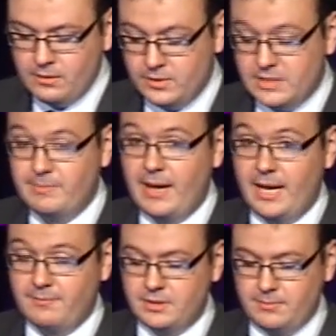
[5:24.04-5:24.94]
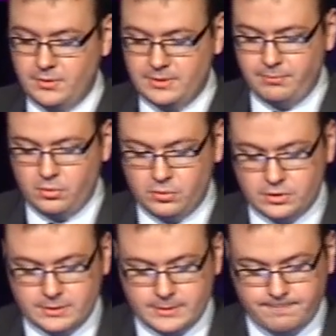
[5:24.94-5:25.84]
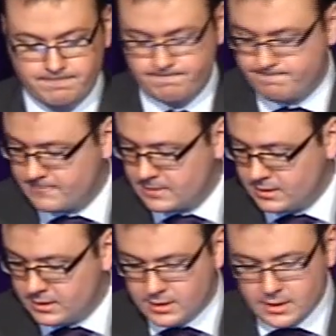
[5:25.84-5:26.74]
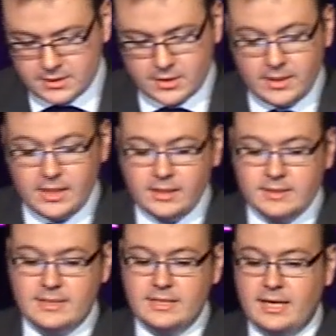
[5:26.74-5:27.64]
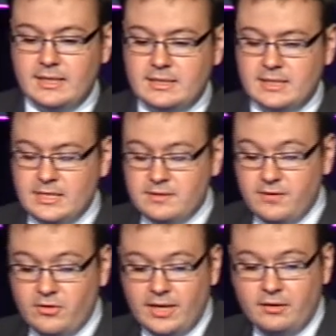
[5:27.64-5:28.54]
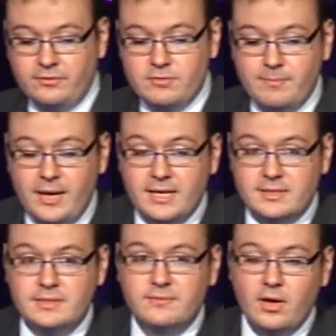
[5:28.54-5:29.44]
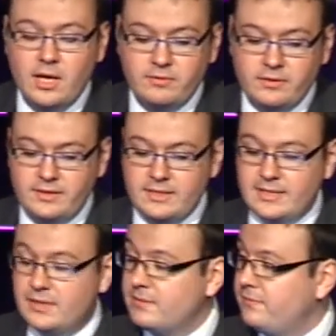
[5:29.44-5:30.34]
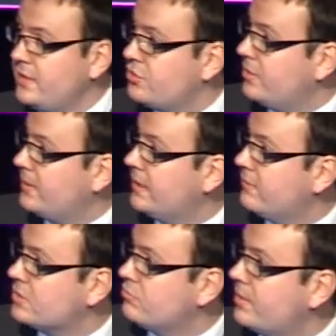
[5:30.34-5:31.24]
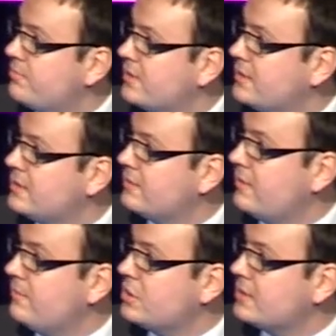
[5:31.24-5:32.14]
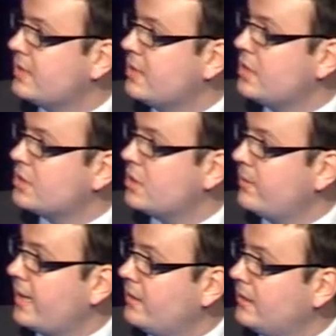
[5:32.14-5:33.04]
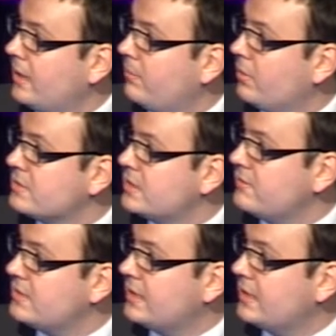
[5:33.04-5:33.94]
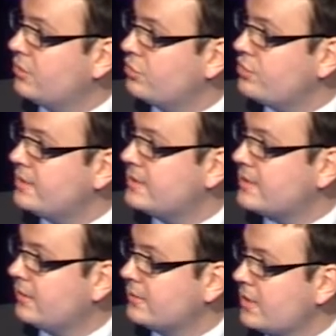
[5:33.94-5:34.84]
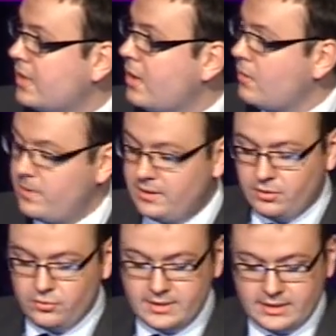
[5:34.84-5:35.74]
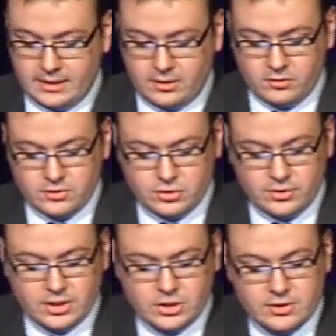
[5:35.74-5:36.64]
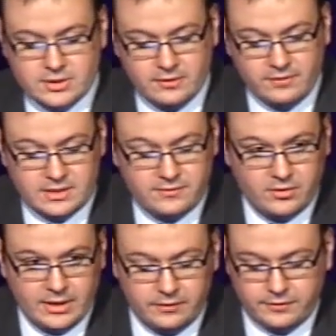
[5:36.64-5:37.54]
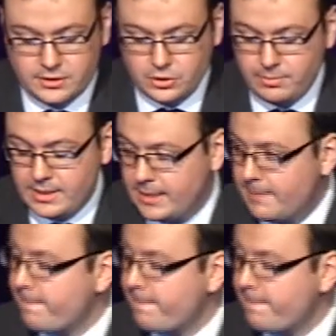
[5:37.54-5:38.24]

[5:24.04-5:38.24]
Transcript: which is perhaps the most important. So here you can see that interferon-alpha impairs the survival of these cells in vitro, and here are some representative images showing LDL positivity in untreated cells with increasing concentrations of interferon-alpha 2b,